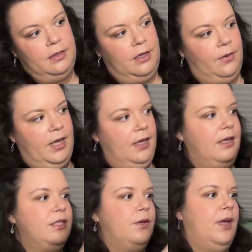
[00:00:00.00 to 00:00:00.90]
Okay,
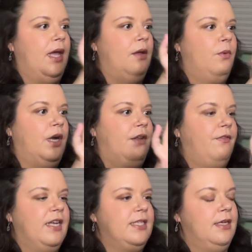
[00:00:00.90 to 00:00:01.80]
it's okay. We're gonna
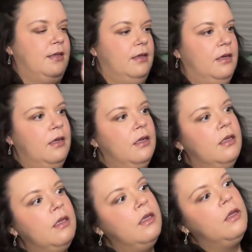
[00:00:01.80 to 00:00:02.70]
fix it.
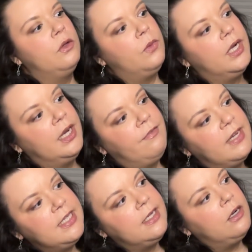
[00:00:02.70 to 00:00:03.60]
We're gonna
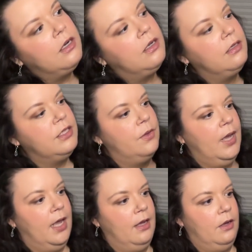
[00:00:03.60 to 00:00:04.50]
fix it, girl. It's okay.
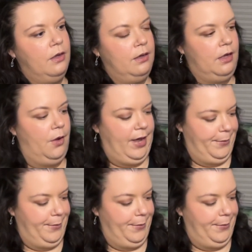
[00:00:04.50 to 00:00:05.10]
Okay.